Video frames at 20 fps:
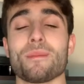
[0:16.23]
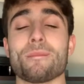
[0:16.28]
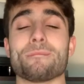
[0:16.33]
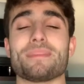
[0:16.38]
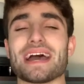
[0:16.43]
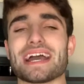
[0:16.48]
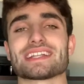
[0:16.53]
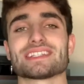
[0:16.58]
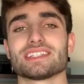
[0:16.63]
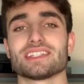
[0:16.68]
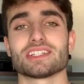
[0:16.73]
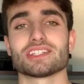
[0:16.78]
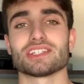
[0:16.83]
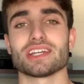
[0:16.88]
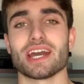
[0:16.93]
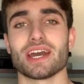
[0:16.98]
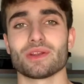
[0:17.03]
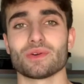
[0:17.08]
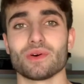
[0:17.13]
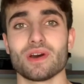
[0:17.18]
back to the
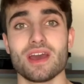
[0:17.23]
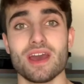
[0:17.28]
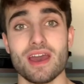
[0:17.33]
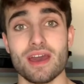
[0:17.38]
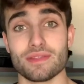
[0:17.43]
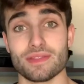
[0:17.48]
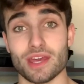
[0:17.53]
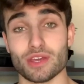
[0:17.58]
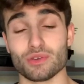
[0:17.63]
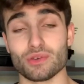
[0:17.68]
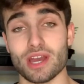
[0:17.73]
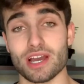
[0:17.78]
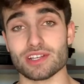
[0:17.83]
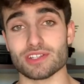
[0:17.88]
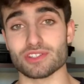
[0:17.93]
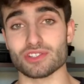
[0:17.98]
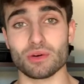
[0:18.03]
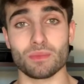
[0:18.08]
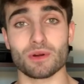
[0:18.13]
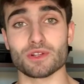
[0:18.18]
channel. Thank you guys
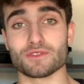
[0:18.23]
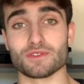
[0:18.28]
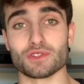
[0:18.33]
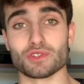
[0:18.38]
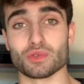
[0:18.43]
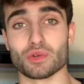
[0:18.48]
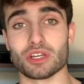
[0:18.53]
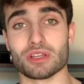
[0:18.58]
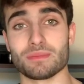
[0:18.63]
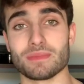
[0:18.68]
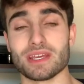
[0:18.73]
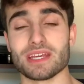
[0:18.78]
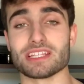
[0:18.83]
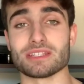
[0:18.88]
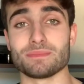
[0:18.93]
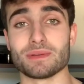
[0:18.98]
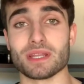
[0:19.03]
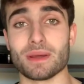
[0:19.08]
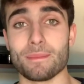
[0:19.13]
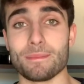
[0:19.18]
so much for joining me. It's
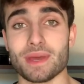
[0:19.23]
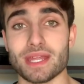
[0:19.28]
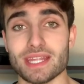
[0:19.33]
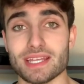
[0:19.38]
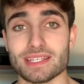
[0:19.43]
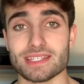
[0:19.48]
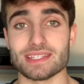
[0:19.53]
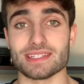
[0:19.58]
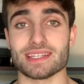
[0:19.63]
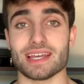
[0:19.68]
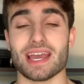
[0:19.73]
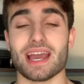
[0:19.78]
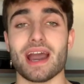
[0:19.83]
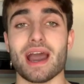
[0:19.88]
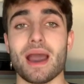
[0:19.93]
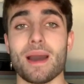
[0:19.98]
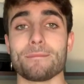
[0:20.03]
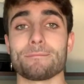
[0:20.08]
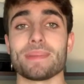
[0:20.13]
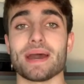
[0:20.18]
been a minute since I
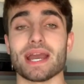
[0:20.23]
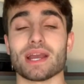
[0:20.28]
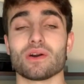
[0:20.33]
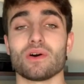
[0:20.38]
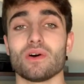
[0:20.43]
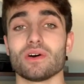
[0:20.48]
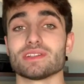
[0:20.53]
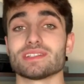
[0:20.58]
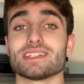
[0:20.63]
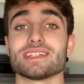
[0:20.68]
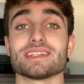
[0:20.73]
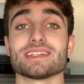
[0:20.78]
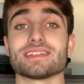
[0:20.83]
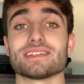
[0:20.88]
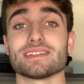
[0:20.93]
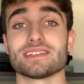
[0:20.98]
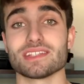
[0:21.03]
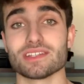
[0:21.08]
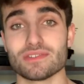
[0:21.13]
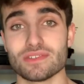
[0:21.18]
hopped back onto this
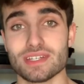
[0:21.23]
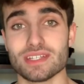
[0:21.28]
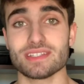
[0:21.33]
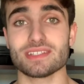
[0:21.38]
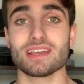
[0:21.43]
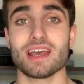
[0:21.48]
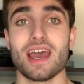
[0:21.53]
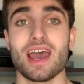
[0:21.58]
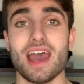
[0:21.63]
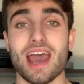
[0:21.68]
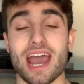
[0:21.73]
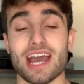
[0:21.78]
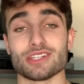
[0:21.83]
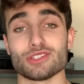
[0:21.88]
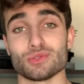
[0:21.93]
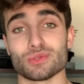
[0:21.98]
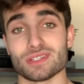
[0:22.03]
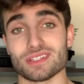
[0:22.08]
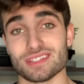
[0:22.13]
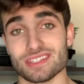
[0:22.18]
series. As
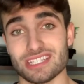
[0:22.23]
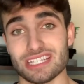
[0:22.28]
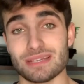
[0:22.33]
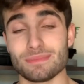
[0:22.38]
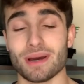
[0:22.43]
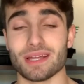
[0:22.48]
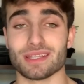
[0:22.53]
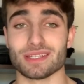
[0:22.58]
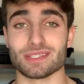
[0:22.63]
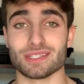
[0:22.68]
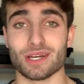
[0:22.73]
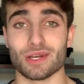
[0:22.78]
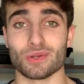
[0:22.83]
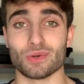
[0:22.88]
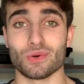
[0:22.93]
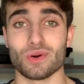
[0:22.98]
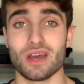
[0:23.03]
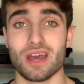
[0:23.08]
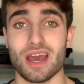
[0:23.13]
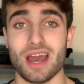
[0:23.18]
you can see by the
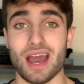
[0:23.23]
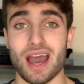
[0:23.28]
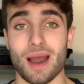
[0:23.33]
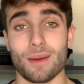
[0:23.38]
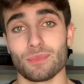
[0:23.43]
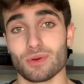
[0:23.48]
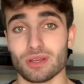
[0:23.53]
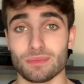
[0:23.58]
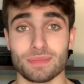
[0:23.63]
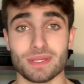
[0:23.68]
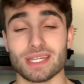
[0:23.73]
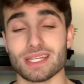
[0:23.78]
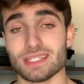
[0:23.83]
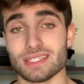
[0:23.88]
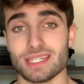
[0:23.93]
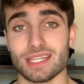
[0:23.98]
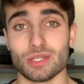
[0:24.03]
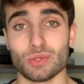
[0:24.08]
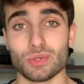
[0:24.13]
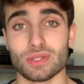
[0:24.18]
title, I'm going to be
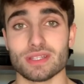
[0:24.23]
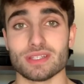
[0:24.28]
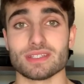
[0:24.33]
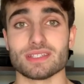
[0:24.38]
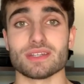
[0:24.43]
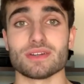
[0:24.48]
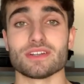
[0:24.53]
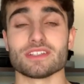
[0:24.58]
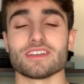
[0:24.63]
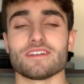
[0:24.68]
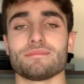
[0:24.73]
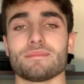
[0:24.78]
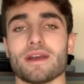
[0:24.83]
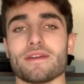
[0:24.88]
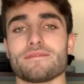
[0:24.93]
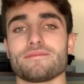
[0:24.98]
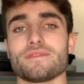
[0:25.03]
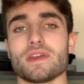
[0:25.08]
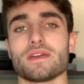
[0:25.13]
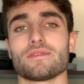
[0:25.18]
continuing the series of my
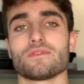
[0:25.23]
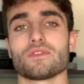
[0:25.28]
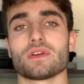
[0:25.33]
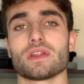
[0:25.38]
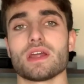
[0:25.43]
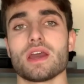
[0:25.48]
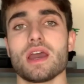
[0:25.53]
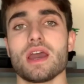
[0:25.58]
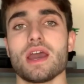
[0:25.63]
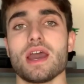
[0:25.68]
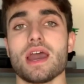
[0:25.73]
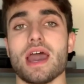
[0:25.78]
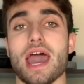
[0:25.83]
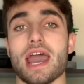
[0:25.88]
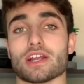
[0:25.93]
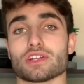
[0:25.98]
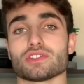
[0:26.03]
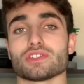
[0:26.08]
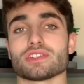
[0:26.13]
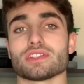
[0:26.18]
favorite
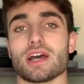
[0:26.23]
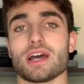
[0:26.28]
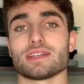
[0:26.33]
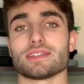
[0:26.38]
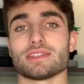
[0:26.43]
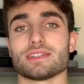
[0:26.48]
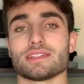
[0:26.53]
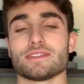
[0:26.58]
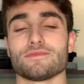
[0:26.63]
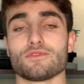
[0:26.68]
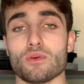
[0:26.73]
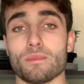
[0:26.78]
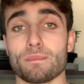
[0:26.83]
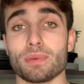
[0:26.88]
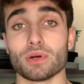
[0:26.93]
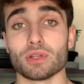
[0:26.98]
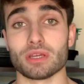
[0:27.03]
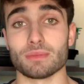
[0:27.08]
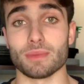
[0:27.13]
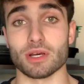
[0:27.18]
exercises for
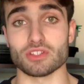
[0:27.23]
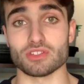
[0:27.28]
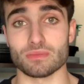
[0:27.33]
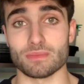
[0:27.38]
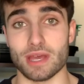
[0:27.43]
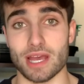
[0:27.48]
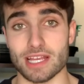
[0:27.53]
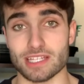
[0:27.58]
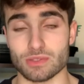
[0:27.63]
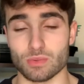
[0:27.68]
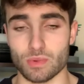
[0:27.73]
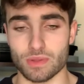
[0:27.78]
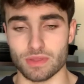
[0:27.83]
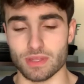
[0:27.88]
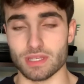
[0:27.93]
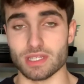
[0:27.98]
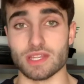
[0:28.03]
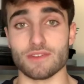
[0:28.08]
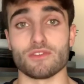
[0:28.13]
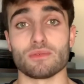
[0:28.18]
building muscle mass
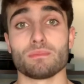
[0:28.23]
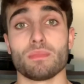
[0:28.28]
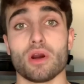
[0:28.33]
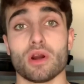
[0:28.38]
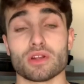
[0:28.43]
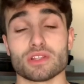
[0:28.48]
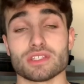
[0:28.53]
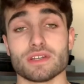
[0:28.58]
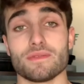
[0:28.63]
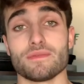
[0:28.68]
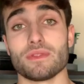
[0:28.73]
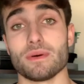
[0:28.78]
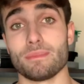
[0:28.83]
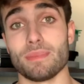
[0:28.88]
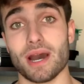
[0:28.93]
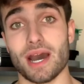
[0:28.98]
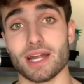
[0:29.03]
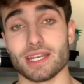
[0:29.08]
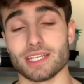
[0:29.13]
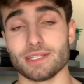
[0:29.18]
within different parts of the
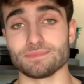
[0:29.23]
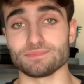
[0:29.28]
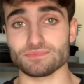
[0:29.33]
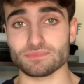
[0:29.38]
body.